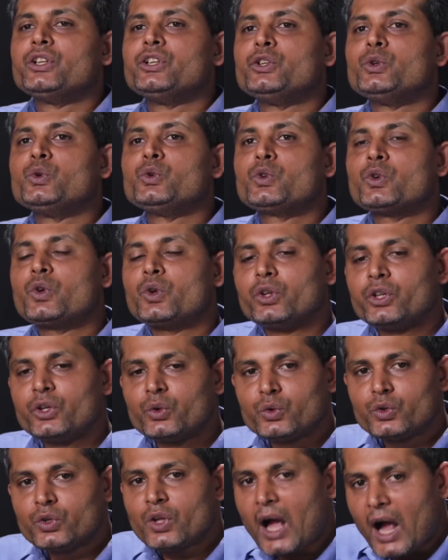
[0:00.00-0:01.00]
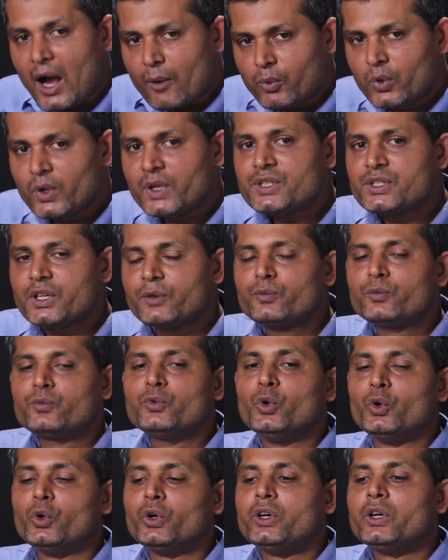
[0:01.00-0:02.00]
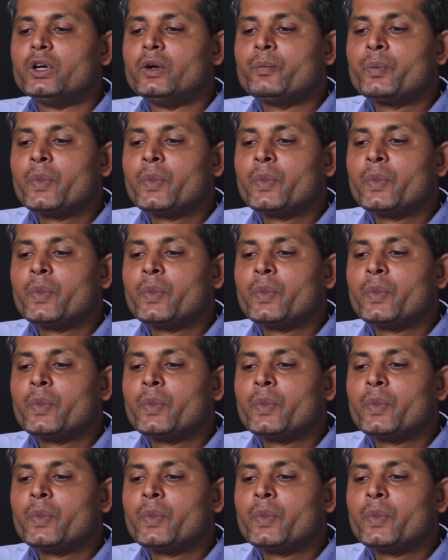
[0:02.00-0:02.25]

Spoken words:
due to the affluence of food,